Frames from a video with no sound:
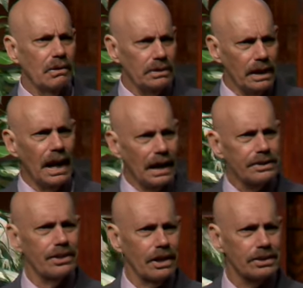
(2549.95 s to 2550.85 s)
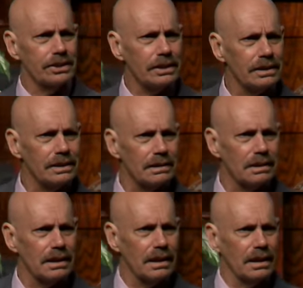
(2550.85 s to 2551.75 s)
Yeah, I trust you.
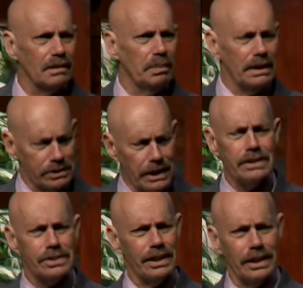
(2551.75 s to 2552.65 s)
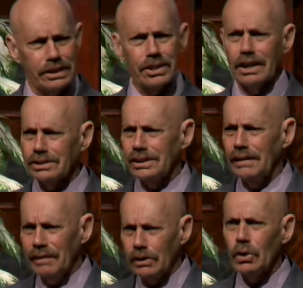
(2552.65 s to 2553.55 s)
But it's easier to trust you
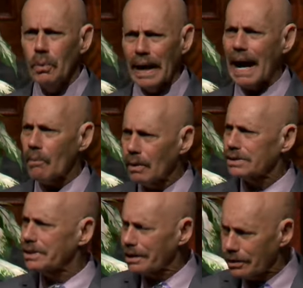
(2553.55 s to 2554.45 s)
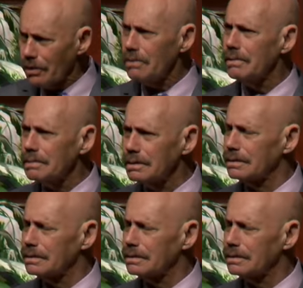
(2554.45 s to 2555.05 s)
if you do what I want you to do.